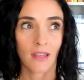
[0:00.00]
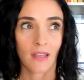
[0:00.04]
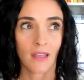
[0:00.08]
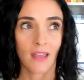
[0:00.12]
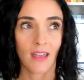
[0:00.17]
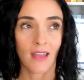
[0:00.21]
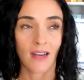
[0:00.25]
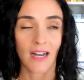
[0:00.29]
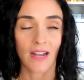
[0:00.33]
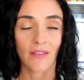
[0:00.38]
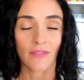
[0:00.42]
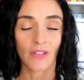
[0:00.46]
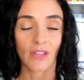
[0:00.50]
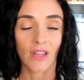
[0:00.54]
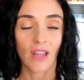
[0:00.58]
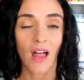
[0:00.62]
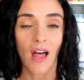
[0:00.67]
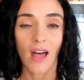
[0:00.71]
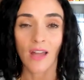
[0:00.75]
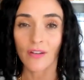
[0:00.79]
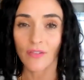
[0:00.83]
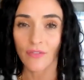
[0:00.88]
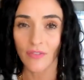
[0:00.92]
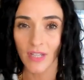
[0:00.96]
and I have a
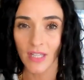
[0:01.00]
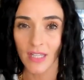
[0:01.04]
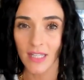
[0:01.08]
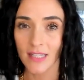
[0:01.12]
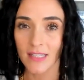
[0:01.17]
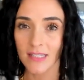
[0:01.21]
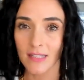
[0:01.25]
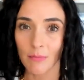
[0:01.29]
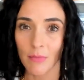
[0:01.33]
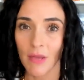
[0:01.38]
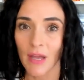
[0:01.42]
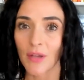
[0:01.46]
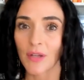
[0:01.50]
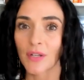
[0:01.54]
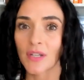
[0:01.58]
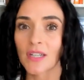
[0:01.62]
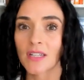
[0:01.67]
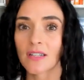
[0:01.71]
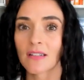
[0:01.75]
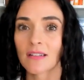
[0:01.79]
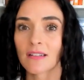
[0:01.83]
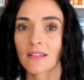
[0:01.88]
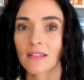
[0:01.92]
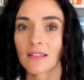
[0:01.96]
lot of feelings about
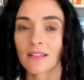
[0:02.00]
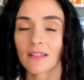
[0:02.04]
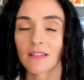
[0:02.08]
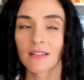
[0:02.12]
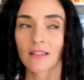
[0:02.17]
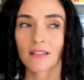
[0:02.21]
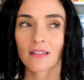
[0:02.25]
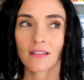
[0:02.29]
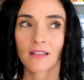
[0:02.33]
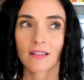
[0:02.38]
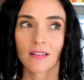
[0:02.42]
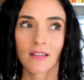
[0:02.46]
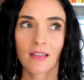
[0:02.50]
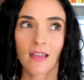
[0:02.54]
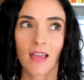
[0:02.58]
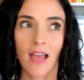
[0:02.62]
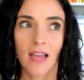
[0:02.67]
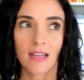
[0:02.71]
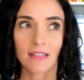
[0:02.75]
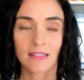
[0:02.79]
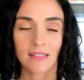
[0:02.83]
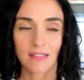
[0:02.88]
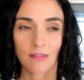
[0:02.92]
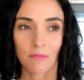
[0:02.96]
it
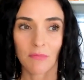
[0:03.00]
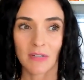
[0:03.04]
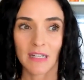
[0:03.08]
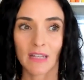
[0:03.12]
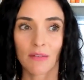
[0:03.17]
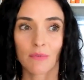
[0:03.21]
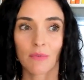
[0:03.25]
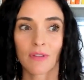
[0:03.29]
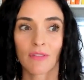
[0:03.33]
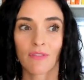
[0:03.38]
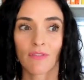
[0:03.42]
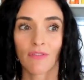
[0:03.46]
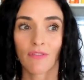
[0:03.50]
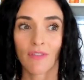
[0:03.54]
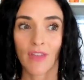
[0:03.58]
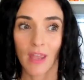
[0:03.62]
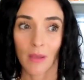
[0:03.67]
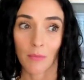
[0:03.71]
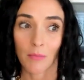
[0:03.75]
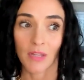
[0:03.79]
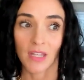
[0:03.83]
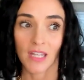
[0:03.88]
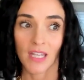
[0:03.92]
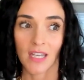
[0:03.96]
as somebody with
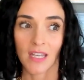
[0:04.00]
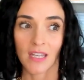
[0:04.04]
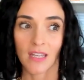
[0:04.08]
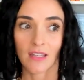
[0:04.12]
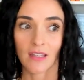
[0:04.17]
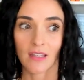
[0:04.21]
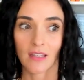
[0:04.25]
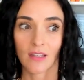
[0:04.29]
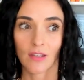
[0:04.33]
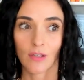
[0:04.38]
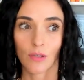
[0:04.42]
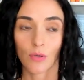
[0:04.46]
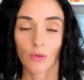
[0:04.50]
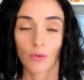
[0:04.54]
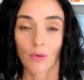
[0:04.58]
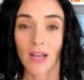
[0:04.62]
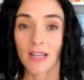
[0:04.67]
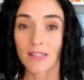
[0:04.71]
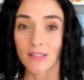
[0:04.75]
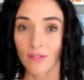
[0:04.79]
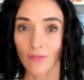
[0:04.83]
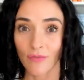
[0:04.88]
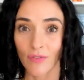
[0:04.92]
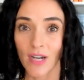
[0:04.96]
family who,
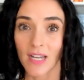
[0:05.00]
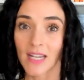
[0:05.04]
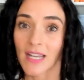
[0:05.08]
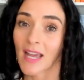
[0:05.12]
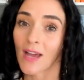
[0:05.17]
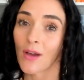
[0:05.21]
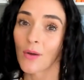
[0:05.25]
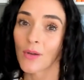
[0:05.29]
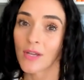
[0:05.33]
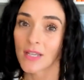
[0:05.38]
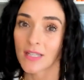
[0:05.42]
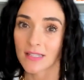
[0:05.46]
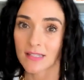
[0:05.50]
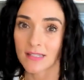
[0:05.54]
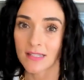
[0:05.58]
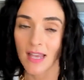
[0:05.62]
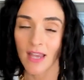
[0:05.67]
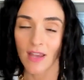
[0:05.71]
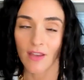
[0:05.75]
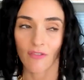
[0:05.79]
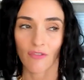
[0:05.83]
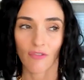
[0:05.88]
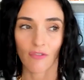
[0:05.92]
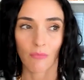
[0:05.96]
as of right now, is
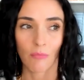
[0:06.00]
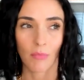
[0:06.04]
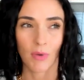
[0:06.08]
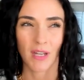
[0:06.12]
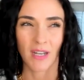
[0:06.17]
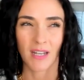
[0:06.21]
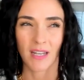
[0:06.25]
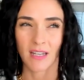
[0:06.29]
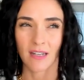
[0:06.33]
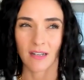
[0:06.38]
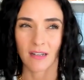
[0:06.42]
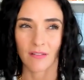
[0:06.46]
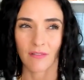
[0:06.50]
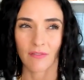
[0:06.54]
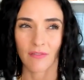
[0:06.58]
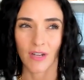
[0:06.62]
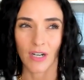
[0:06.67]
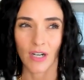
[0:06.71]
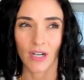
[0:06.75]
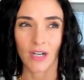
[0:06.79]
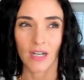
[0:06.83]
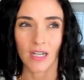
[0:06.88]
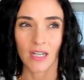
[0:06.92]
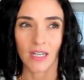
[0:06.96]
safe, but in a
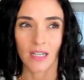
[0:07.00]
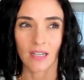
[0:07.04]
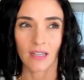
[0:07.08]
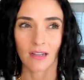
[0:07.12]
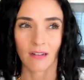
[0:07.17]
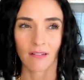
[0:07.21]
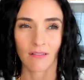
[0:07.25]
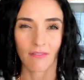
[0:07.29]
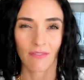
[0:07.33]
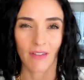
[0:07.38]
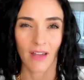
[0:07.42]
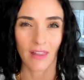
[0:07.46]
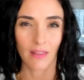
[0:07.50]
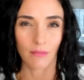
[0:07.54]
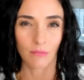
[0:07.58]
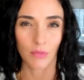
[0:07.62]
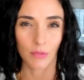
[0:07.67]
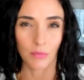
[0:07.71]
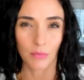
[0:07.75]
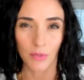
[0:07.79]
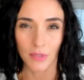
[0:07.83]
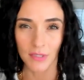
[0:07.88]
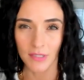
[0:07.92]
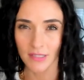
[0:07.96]
very
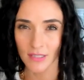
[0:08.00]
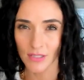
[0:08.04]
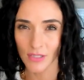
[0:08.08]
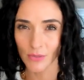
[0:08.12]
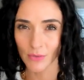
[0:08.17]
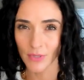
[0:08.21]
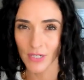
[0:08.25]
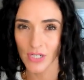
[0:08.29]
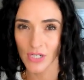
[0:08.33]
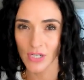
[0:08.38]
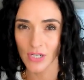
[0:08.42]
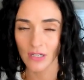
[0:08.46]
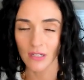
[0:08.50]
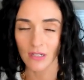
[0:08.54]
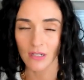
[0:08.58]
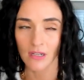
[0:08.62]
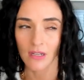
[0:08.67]
unfathomable situation.